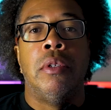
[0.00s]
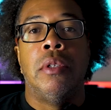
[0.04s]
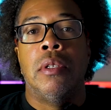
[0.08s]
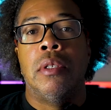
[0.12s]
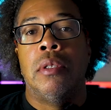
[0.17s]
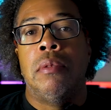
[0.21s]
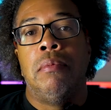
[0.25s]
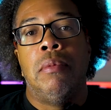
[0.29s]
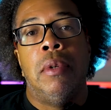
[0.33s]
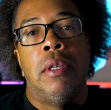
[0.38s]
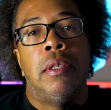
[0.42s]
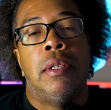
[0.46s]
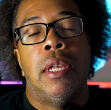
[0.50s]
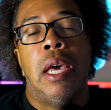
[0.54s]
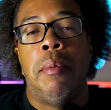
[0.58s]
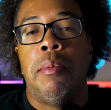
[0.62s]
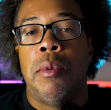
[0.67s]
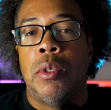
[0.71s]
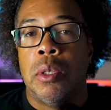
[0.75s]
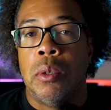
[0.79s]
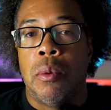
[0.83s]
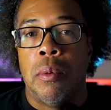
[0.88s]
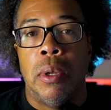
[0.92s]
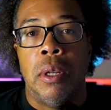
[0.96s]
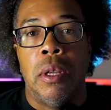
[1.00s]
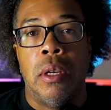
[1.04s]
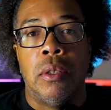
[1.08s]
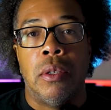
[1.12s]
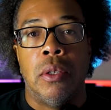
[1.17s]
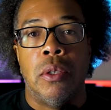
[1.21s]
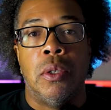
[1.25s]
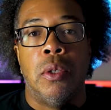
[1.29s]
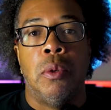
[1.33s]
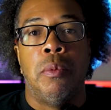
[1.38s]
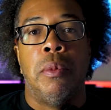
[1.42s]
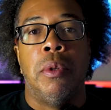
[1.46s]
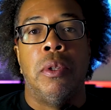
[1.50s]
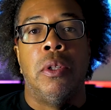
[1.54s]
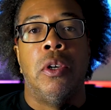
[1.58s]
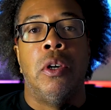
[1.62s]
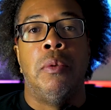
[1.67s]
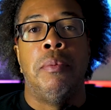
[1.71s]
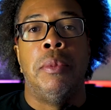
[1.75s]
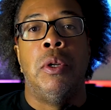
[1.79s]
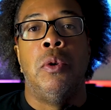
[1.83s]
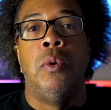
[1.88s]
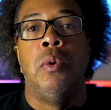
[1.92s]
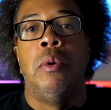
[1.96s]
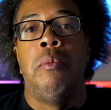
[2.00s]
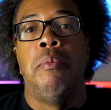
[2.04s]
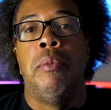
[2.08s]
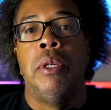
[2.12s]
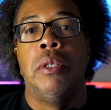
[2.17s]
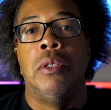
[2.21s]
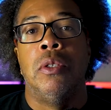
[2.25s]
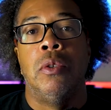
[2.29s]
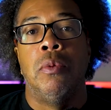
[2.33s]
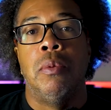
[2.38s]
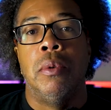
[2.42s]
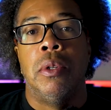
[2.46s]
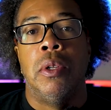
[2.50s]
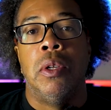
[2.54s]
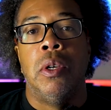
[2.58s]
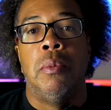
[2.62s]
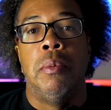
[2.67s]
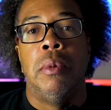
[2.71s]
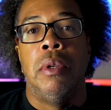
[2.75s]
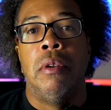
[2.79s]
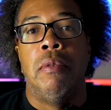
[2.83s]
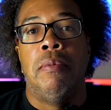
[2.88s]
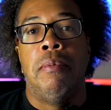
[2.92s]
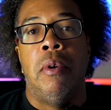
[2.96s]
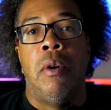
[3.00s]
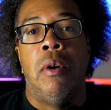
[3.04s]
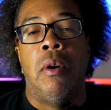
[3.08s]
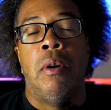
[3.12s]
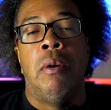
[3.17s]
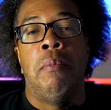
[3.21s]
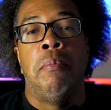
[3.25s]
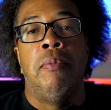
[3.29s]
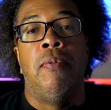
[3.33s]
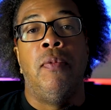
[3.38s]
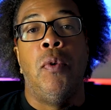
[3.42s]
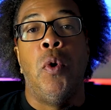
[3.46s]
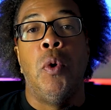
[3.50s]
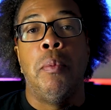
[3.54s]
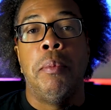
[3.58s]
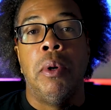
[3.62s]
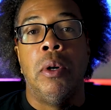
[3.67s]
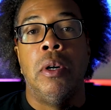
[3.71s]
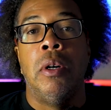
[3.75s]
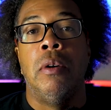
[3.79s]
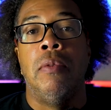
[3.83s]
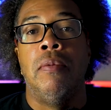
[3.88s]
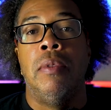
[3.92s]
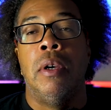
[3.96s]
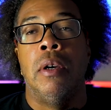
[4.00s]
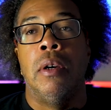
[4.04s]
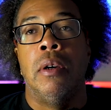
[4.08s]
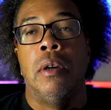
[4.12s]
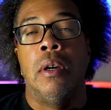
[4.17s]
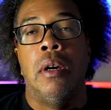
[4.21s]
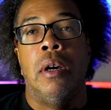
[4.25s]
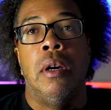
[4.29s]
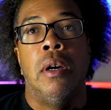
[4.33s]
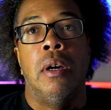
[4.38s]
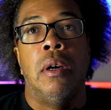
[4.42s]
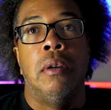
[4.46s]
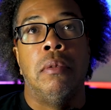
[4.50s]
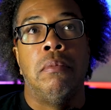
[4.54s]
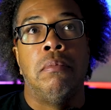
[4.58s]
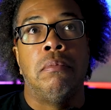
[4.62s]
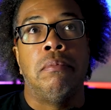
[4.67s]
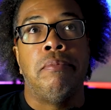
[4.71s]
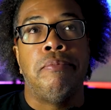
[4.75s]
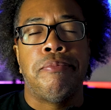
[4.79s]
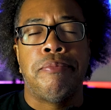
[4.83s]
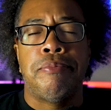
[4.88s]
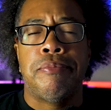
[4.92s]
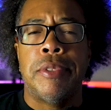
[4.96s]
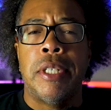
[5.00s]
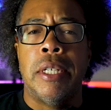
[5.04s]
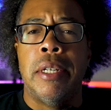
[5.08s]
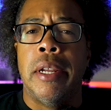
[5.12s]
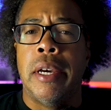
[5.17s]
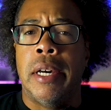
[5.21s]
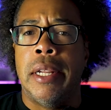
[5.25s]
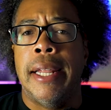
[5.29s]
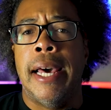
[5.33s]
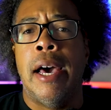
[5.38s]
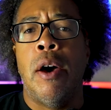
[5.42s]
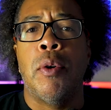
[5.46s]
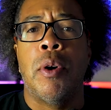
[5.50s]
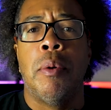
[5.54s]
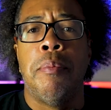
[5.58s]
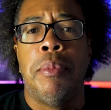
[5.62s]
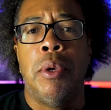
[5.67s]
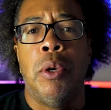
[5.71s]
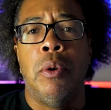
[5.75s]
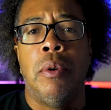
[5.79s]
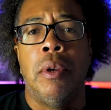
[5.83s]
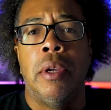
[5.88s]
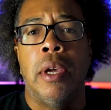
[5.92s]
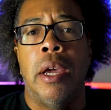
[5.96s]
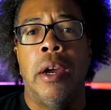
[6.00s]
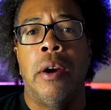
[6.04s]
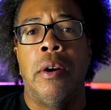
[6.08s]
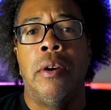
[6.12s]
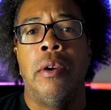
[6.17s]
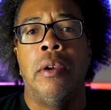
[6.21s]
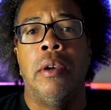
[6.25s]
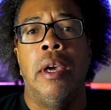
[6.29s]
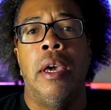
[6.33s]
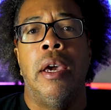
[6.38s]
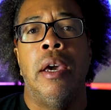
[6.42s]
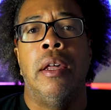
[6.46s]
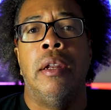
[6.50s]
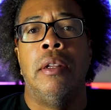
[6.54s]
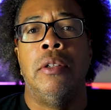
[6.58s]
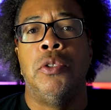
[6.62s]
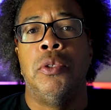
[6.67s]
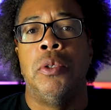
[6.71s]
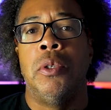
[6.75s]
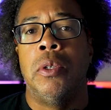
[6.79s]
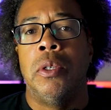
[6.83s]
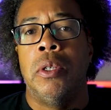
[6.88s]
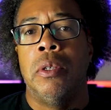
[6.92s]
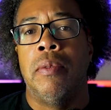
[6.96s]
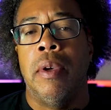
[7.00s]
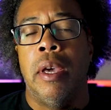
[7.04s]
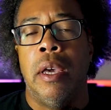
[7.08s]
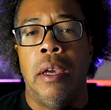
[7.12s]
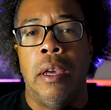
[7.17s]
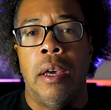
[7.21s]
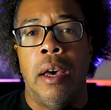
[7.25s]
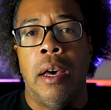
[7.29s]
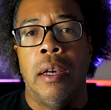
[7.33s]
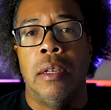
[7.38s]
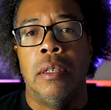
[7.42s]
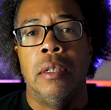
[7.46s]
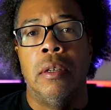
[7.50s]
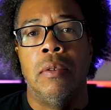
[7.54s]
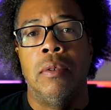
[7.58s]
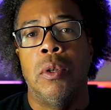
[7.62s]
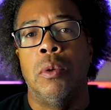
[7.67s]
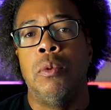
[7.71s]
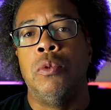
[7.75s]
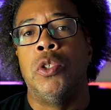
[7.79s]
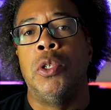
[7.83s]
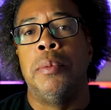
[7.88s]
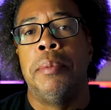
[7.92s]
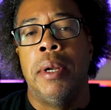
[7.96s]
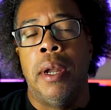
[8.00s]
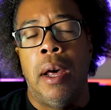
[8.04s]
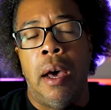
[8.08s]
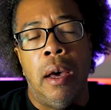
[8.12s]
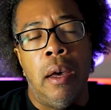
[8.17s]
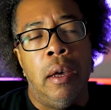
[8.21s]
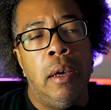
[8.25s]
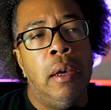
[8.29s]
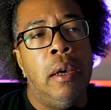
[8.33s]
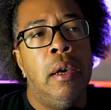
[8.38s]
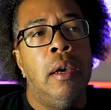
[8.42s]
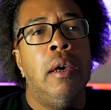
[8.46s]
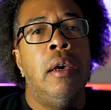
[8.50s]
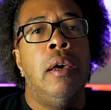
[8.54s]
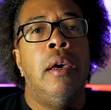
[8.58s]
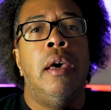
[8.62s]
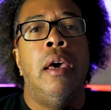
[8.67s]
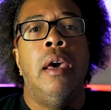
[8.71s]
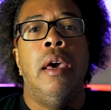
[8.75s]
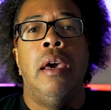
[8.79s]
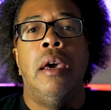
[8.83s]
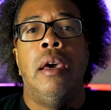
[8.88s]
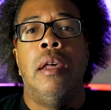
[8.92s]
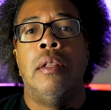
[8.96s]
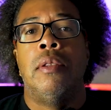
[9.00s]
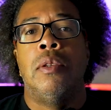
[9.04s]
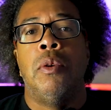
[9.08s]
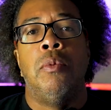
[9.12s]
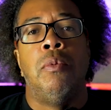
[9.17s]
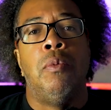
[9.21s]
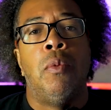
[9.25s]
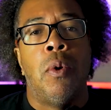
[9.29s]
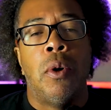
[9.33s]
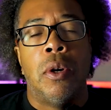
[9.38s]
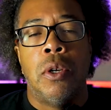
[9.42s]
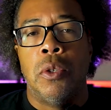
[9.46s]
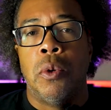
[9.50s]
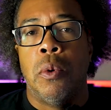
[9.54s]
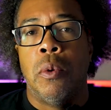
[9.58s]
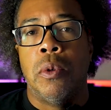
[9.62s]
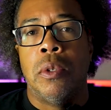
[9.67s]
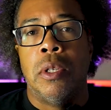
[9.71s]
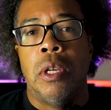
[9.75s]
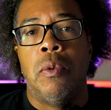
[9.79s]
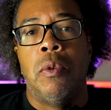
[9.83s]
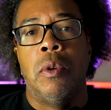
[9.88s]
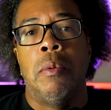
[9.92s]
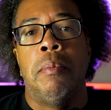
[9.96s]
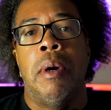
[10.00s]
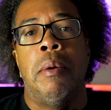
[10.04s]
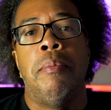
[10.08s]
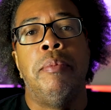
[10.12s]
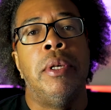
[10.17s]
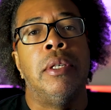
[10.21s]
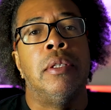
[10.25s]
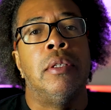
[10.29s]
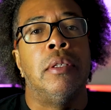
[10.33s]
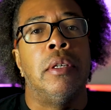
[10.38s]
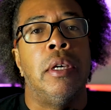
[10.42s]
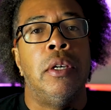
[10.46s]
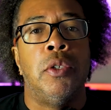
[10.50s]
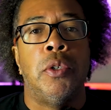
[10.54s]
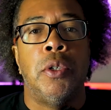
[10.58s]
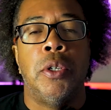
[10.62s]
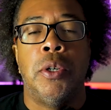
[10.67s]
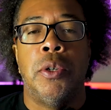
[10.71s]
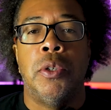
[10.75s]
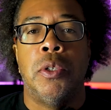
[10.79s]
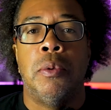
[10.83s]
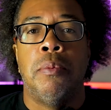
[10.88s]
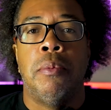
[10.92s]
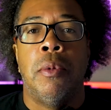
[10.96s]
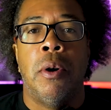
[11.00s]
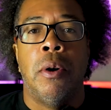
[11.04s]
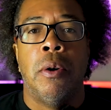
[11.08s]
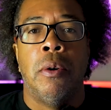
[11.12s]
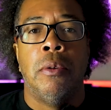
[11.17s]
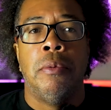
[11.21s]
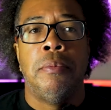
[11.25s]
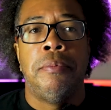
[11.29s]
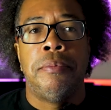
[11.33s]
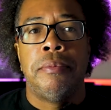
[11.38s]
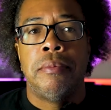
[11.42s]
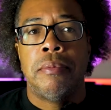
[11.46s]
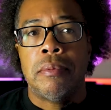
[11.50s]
is just establishing a relationship with them and doing business with them in the form, form of their, uh, their cloud computing area and generative AI stuff, so Gemini. And so working towards that with my business engineering tomorrow.